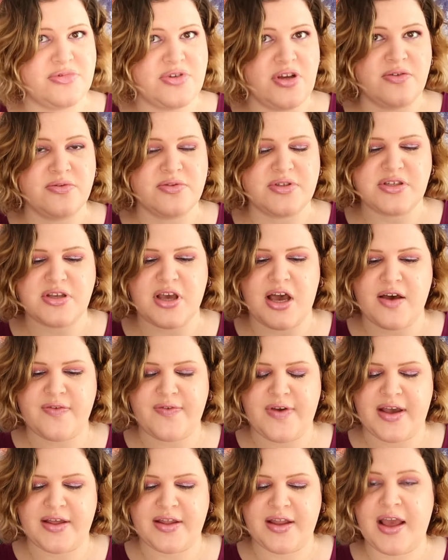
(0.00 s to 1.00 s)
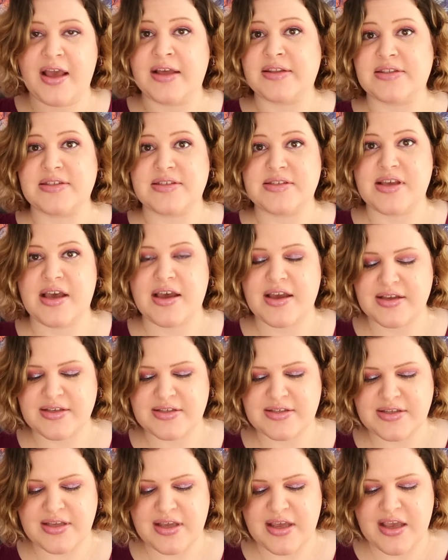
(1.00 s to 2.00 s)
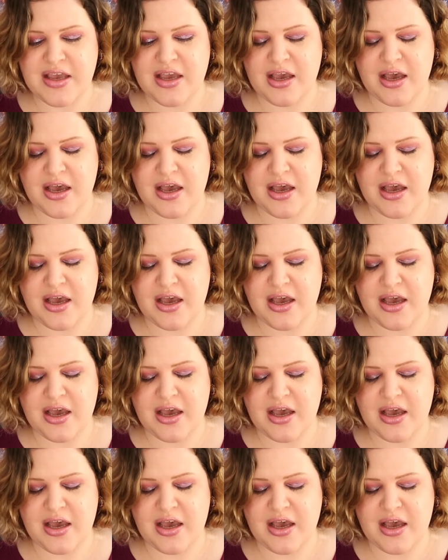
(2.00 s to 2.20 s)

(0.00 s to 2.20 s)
don't scoff at the size.